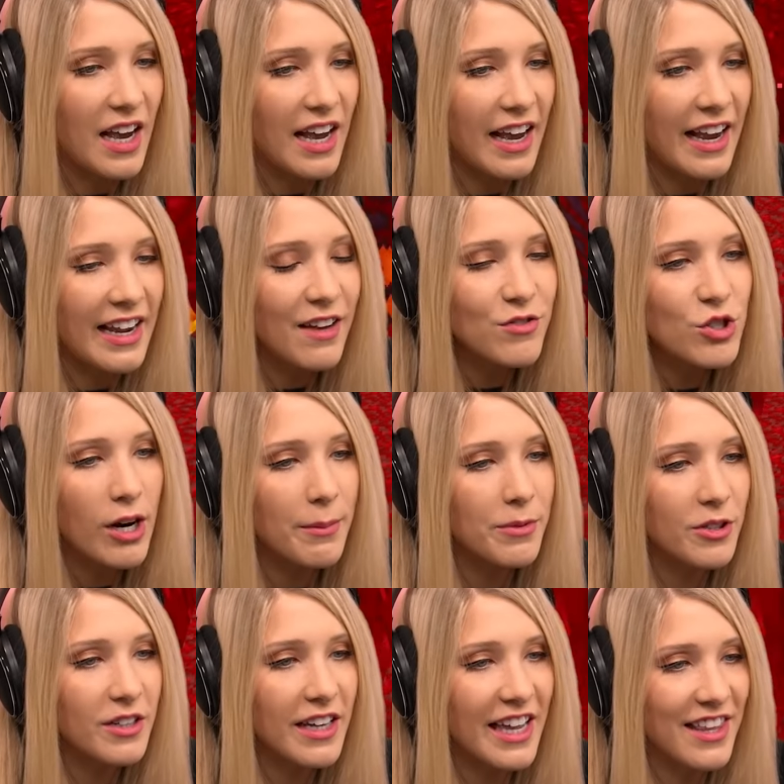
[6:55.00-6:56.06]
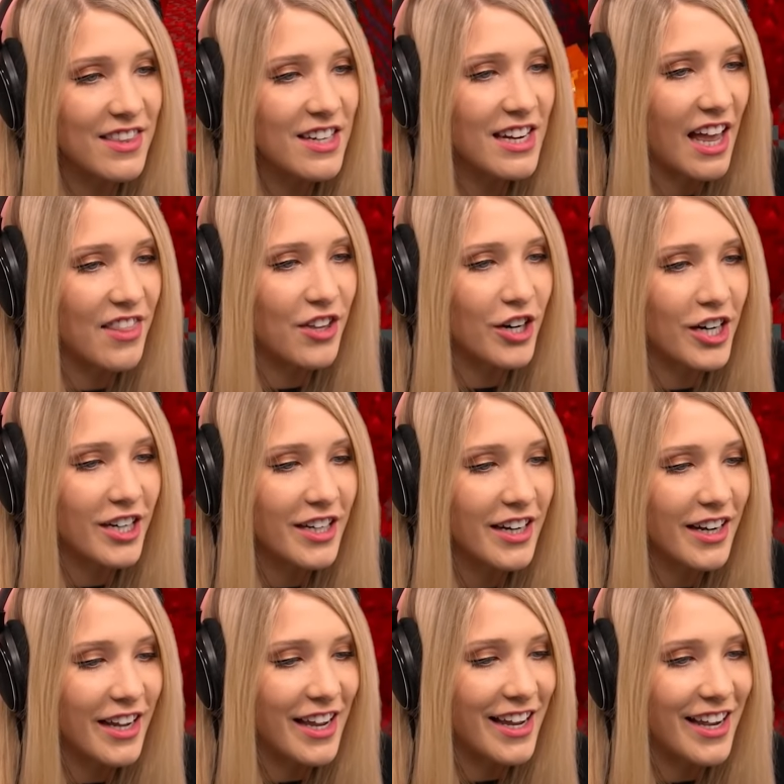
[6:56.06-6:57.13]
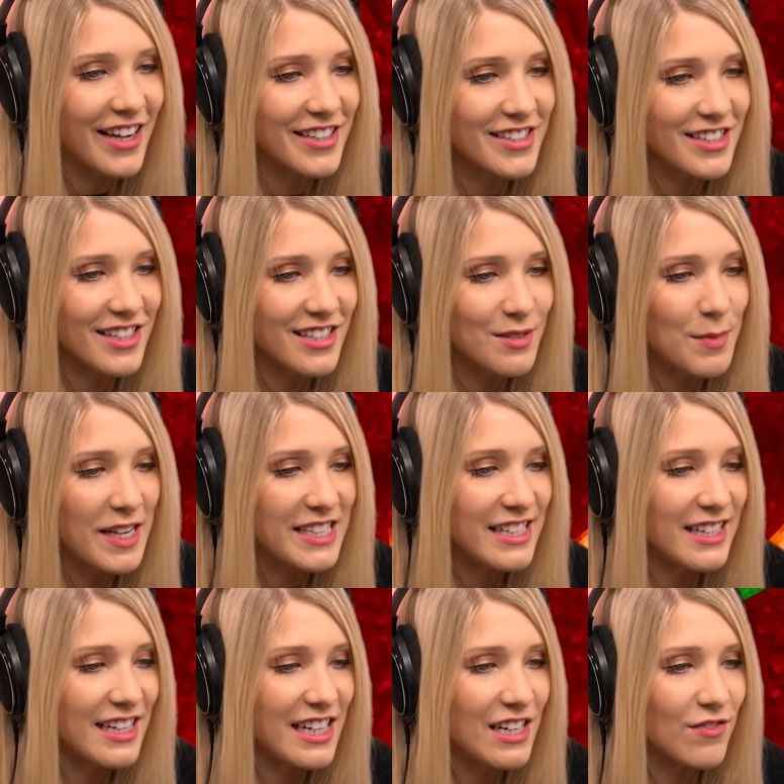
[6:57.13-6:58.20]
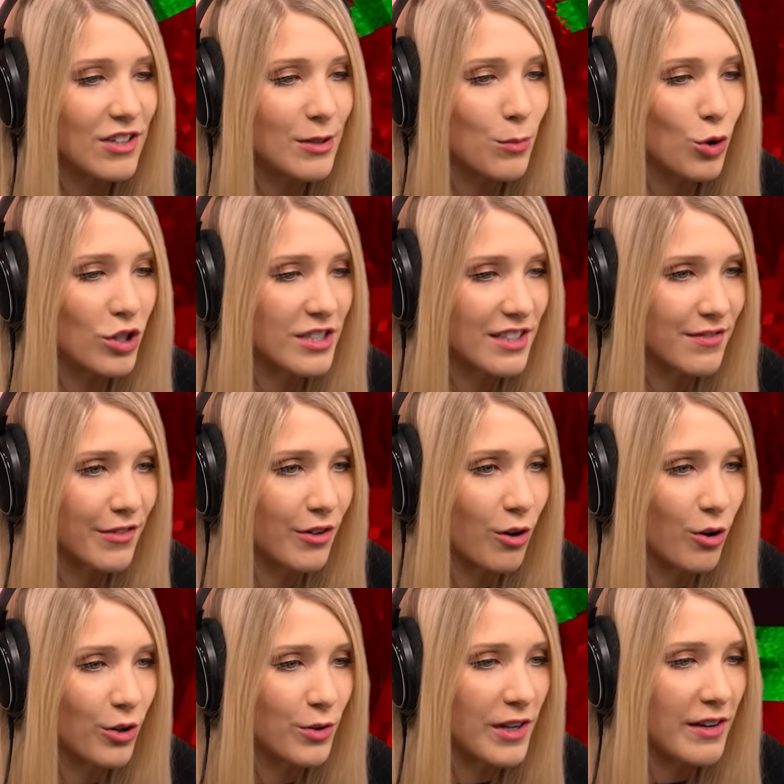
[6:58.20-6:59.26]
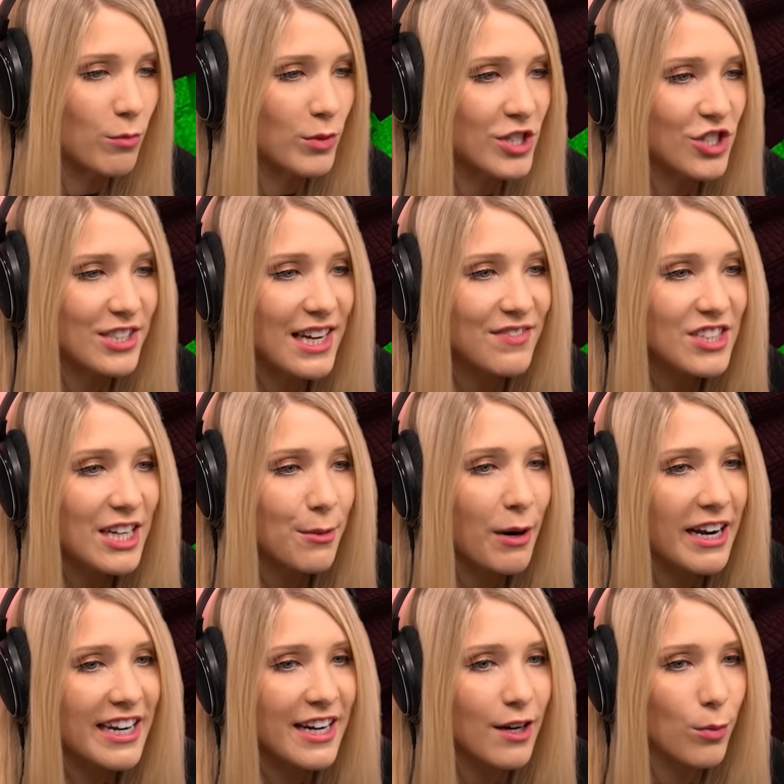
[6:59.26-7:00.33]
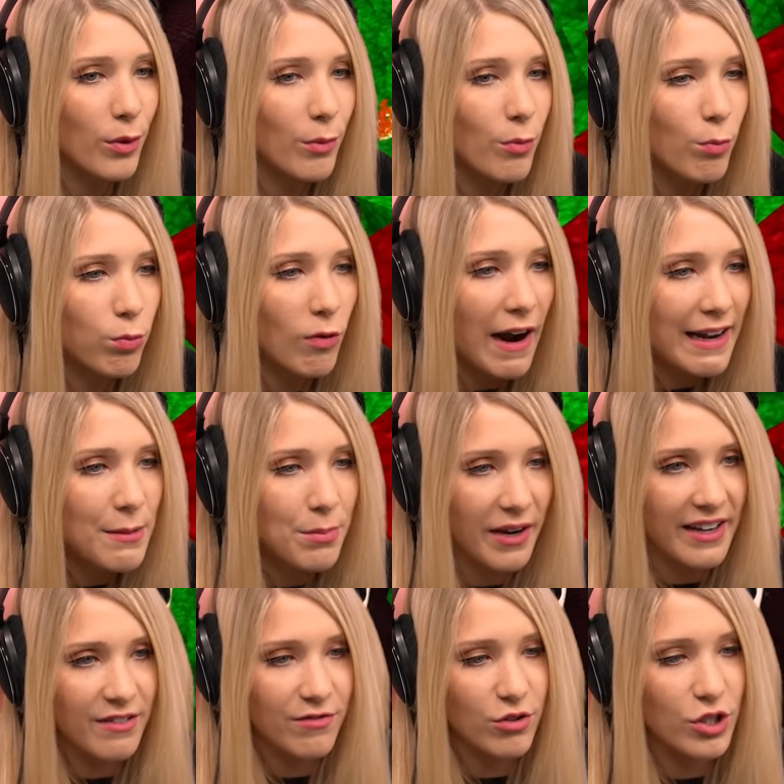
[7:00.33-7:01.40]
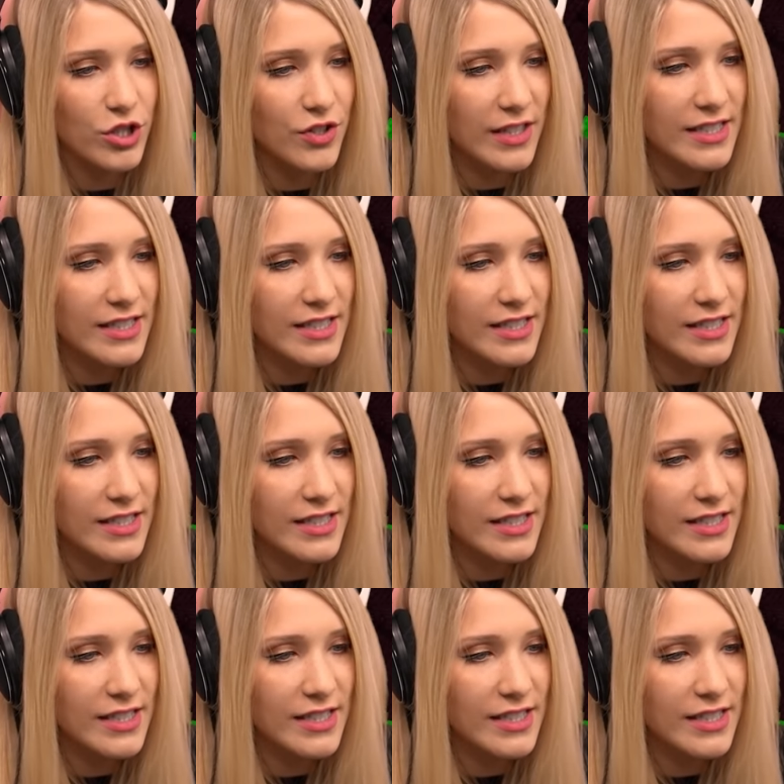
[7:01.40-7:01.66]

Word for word: Good. I have trouble in the nether, and this makes it even more difficult. We just have to get right here. We're right oh, by a fortress.